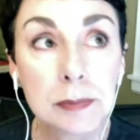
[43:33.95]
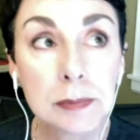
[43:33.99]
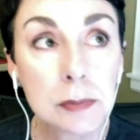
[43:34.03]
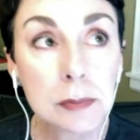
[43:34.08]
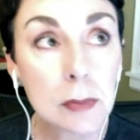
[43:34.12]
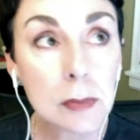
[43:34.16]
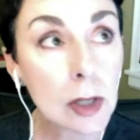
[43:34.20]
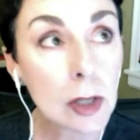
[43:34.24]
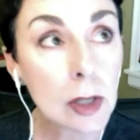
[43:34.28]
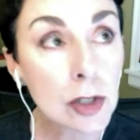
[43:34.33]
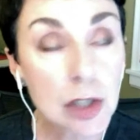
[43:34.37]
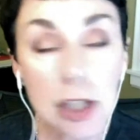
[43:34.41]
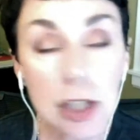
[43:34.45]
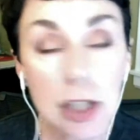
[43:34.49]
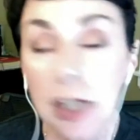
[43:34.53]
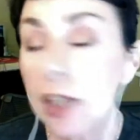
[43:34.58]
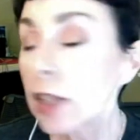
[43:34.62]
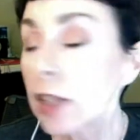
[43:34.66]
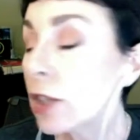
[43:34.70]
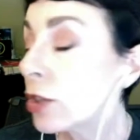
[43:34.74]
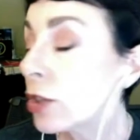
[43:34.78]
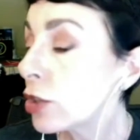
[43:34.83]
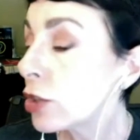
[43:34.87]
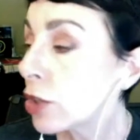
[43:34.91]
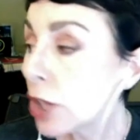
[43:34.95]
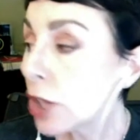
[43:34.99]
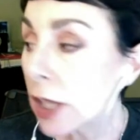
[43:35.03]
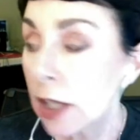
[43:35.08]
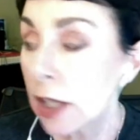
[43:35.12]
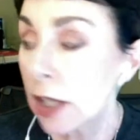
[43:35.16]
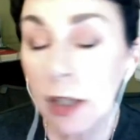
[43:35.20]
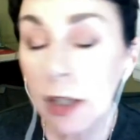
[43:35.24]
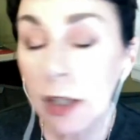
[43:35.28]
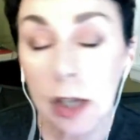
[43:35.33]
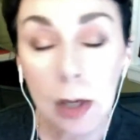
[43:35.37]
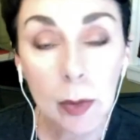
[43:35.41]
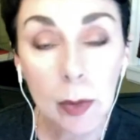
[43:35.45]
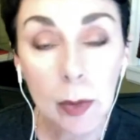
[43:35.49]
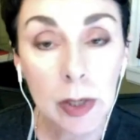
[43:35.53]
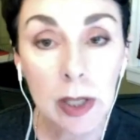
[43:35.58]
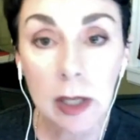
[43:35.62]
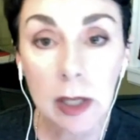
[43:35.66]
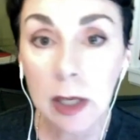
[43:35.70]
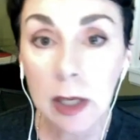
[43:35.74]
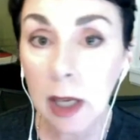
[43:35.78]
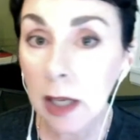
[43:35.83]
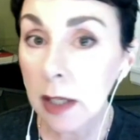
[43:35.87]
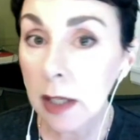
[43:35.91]
She could go
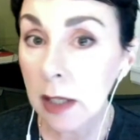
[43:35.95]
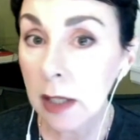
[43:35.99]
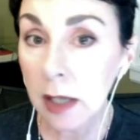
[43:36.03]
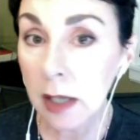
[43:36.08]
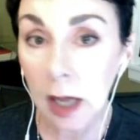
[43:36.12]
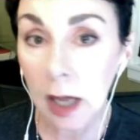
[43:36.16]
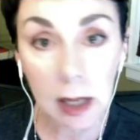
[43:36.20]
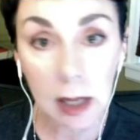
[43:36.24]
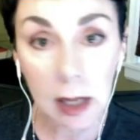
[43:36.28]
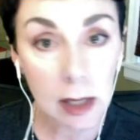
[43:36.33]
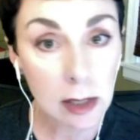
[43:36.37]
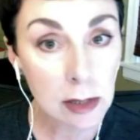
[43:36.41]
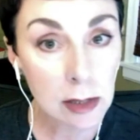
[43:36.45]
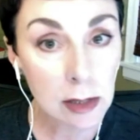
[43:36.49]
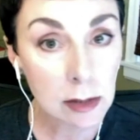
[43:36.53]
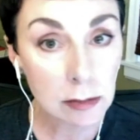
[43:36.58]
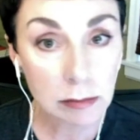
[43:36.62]
in and